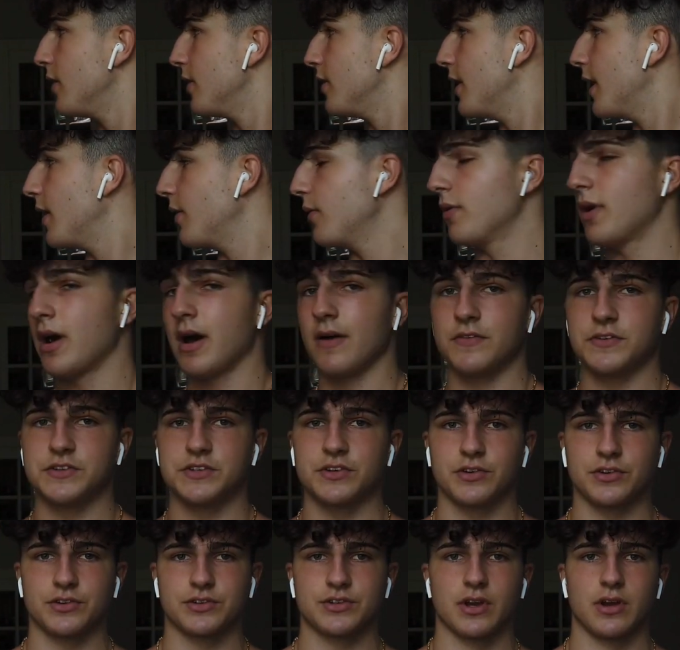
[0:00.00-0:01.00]
That will obviously
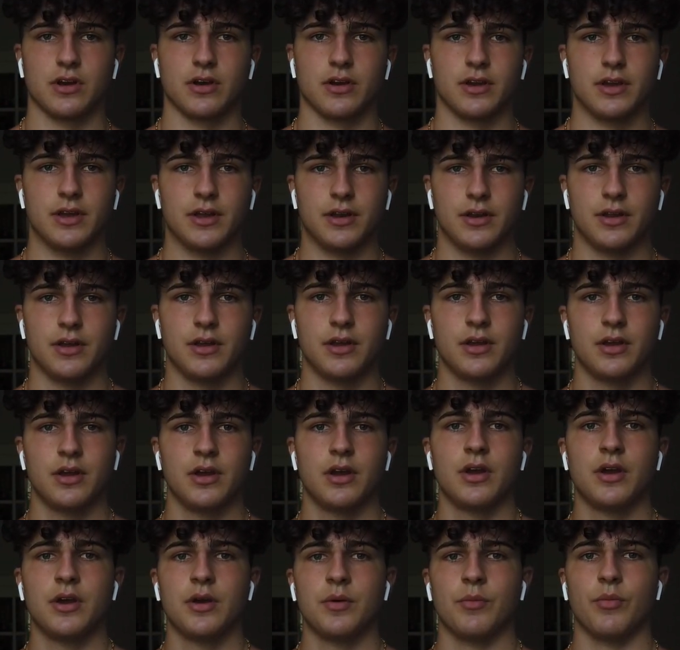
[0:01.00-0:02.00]
result in
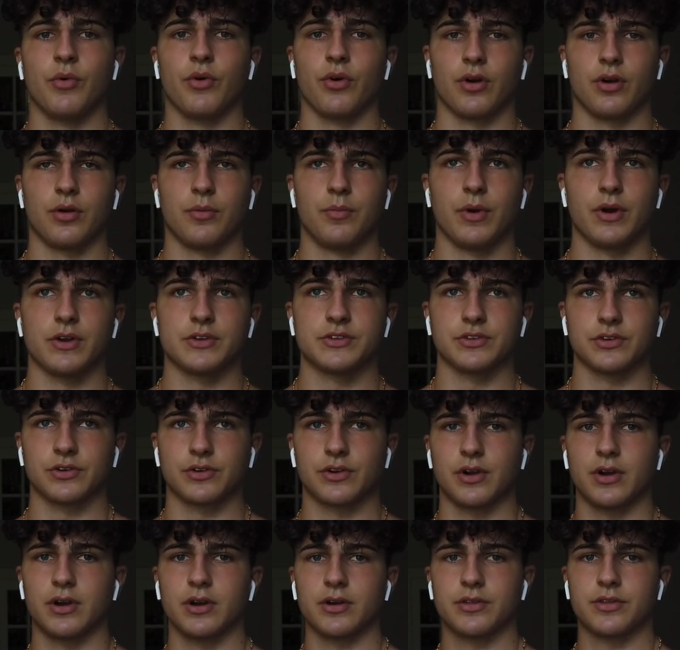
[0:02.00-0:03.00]
more muscle
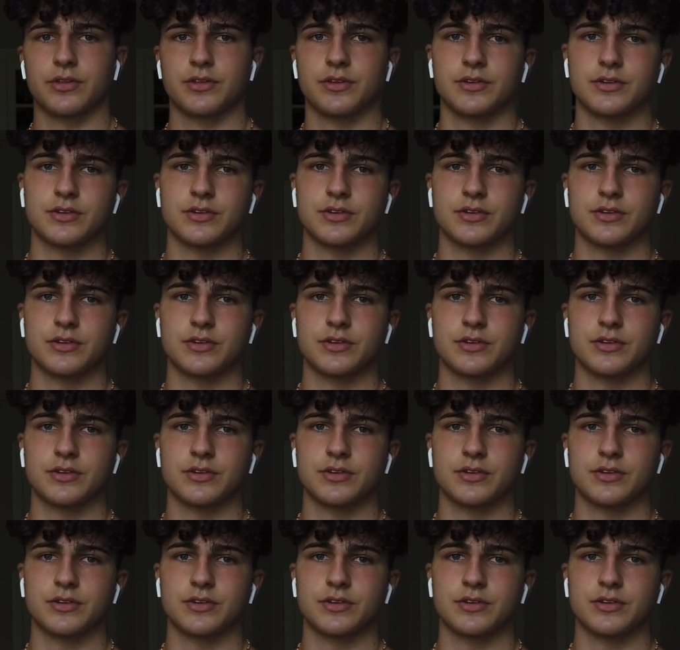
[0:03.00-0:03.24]
growth.